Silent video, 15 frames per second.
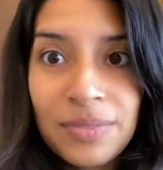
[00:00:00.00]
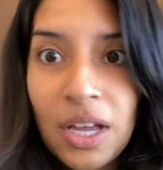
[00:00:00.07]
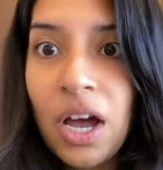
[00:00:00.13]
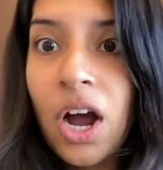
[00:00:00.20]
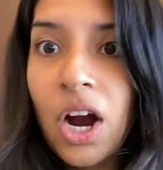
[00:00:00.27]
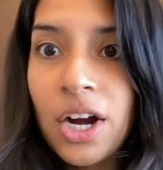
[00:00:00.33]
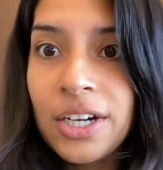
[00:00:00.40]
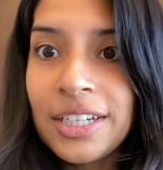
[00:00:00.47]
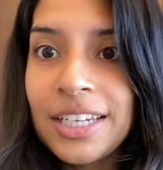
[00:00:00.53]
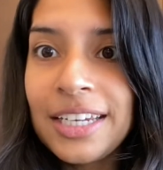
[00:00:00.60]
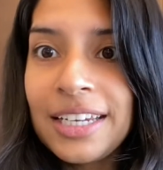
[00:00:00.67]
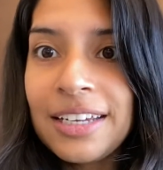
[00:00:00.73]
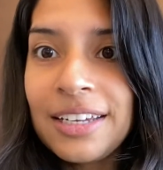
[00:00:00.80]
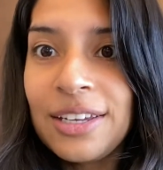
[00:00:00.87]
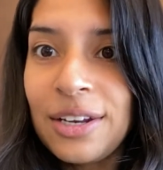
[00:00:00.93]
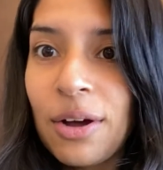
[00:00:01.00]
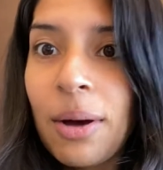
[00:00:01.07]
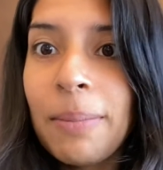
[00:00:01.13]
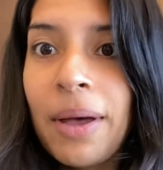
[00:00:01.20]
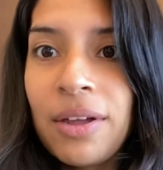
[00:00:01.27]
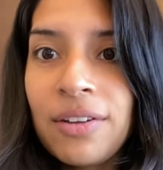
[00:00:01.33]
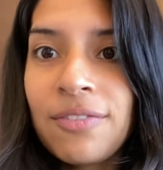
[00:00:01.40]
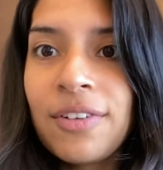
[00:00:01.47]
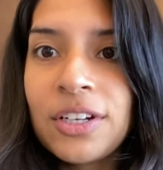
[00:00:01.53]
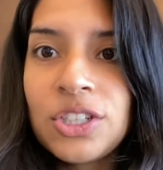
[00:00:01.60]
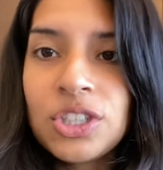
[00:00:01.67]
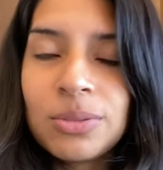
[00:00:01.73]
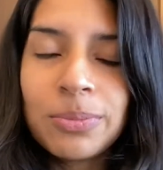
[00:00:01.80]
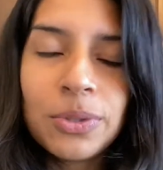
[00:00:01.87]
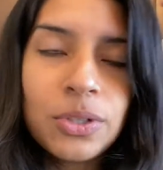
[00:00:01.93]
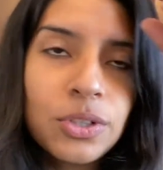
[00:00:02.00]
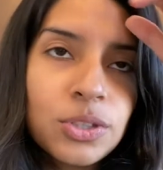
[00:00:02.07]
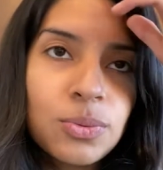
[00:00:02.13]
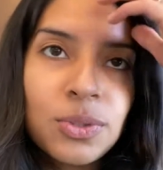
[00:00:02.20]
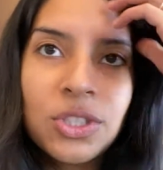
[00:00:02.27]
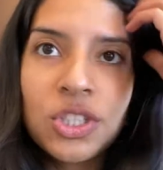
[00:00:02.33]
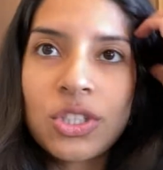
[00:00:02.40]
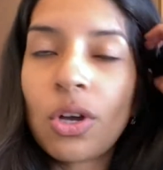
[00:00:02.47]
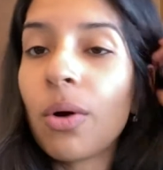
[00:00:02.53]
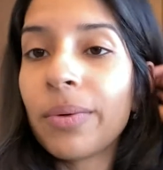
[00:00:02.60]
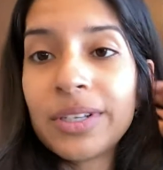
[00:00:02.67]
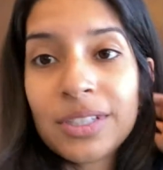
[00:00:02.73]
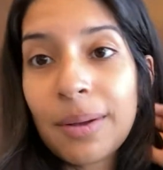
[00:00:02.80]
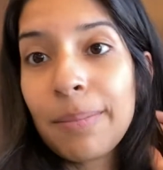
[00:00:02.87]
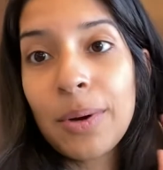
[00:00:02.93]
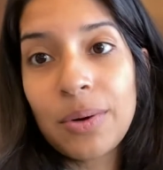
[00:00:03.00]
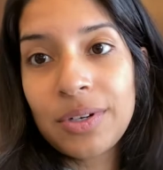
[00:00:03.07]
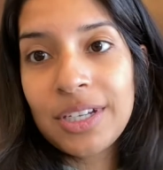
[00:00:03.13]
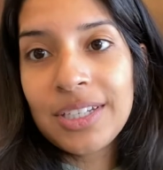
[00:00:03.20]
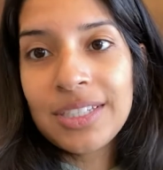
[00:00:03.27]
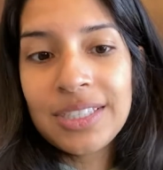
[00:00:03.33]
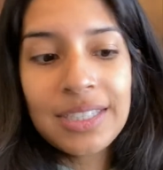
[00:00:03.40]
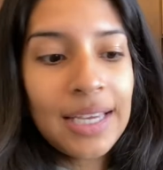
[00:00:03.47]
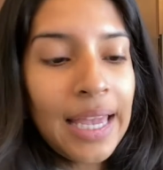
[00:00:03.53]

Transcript: a hearty, you know, amount of vegetables, which is always a bonus.